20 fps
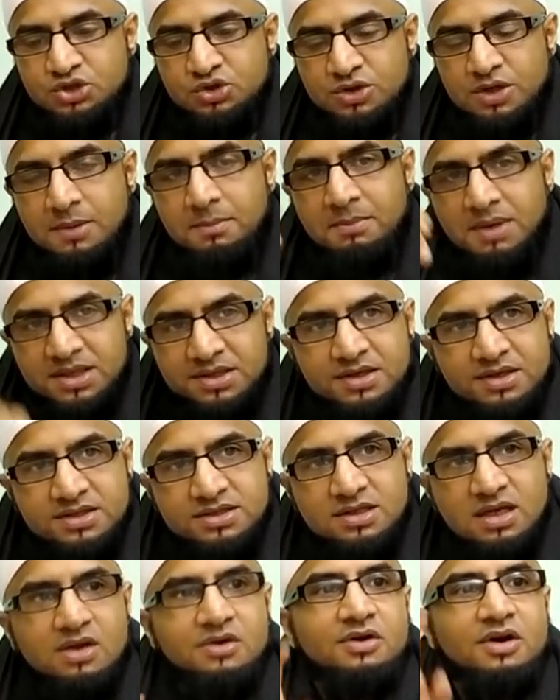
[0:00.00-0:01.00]
to the
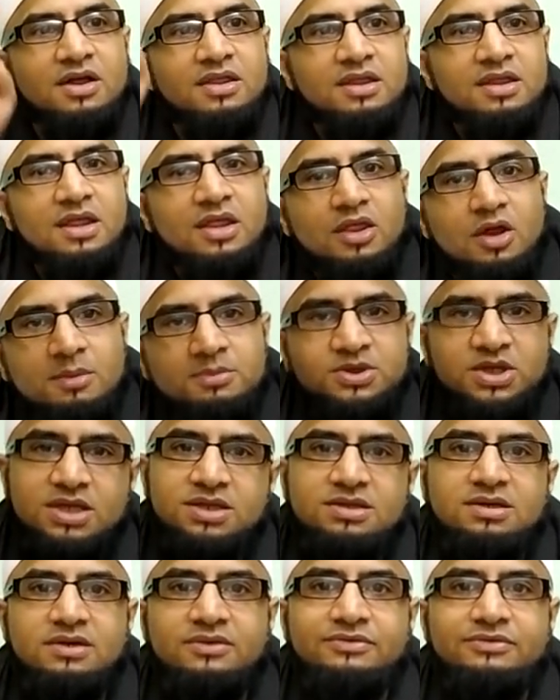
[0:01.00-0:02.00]
madrasa rather than the
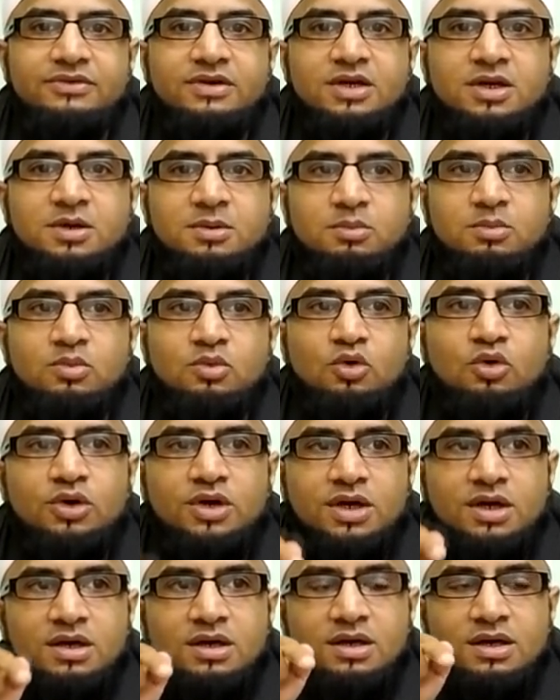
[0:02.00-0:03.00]
objective.
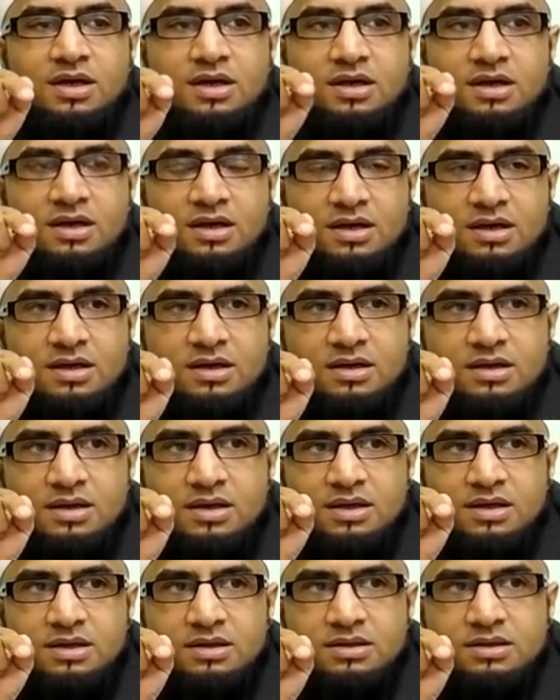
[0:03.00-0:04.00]
More
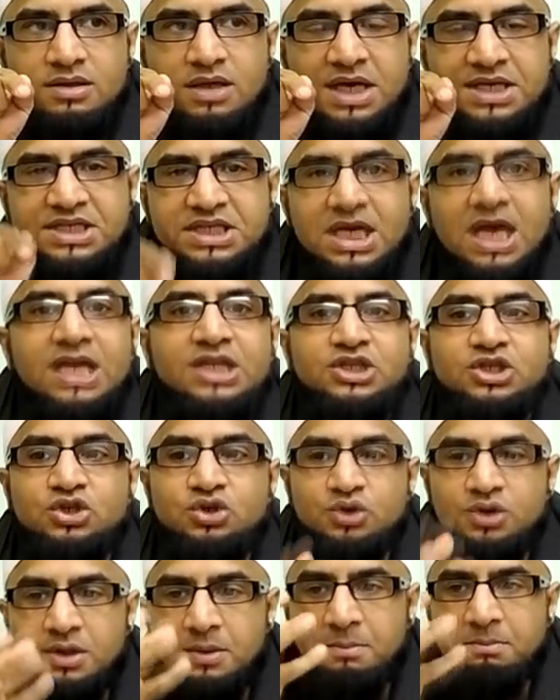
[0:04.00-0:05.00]
attached
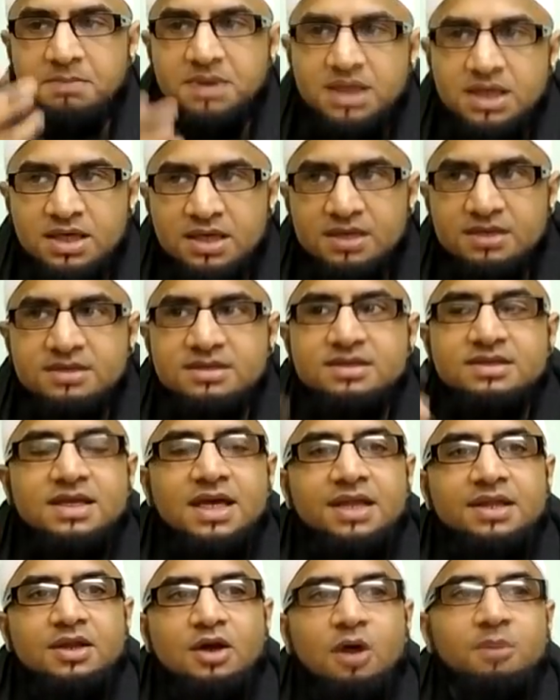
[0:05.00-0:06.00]
to the means
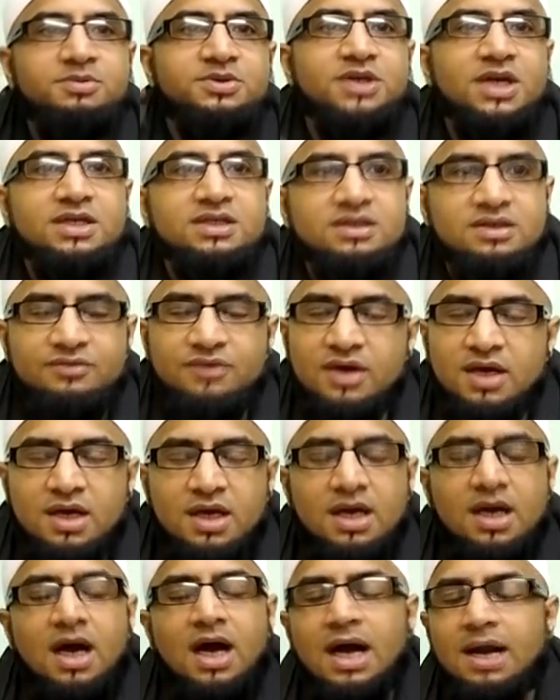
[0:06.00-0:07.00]
than the objective.
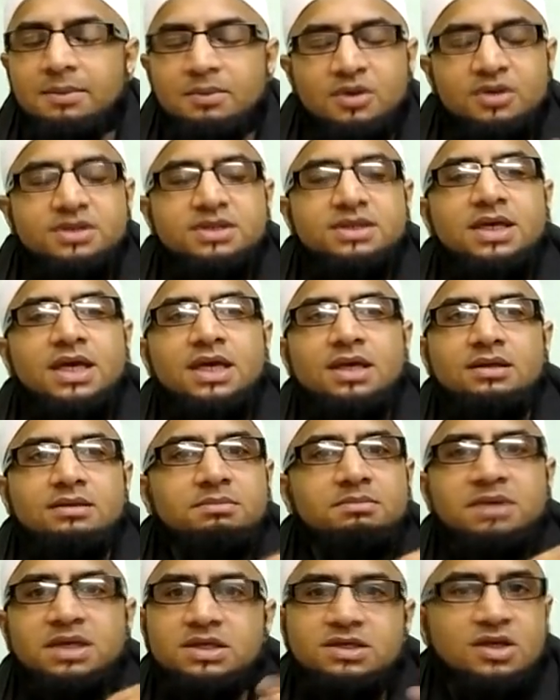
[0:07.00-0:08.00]
I'm not saying
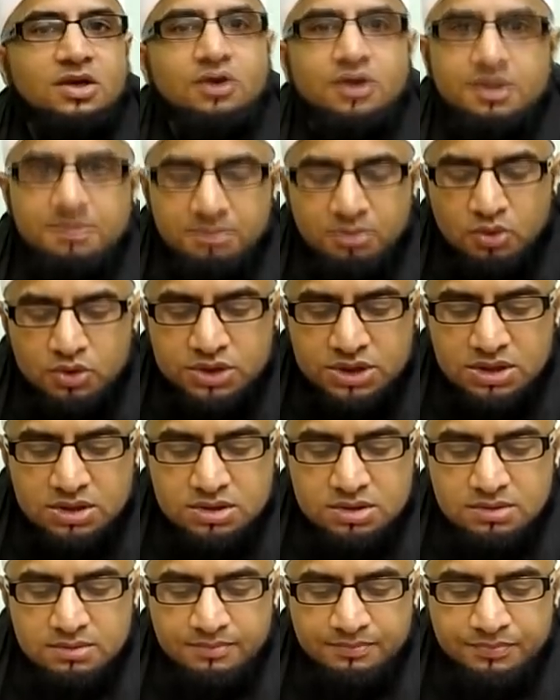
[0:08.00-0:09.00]
means are not
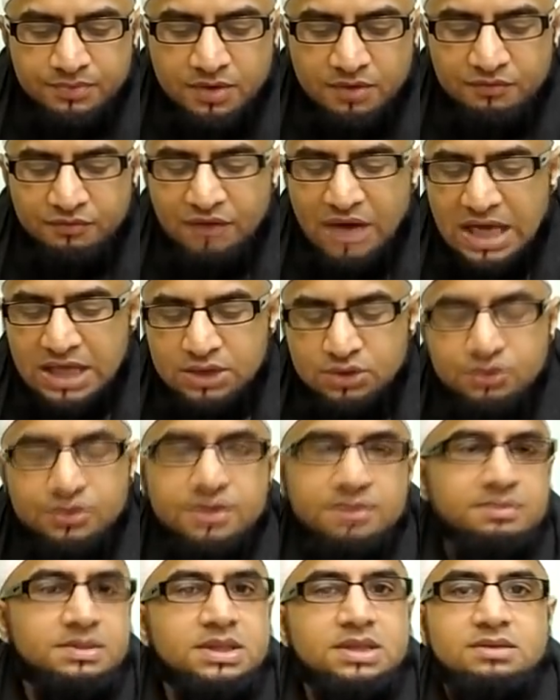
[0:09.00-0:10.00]
important. Value
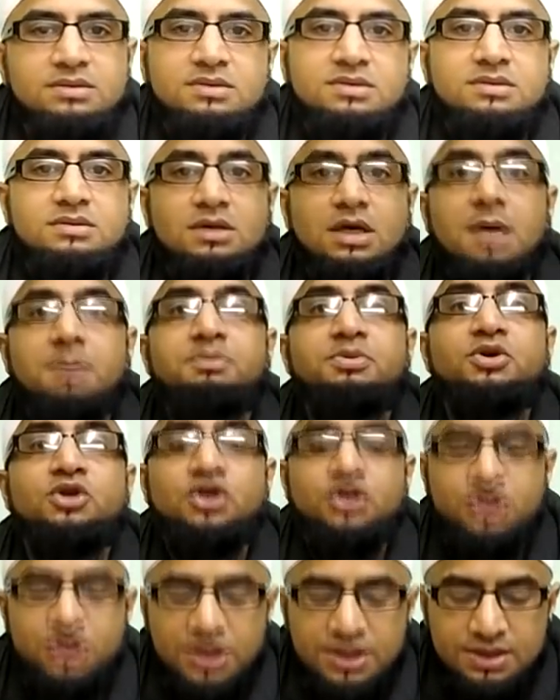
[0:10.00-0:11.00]
the means.
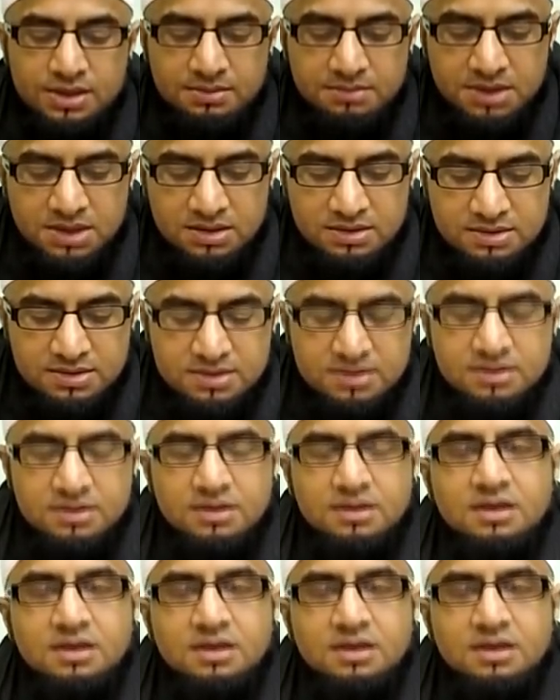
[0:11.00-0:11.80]
Appreciate the means.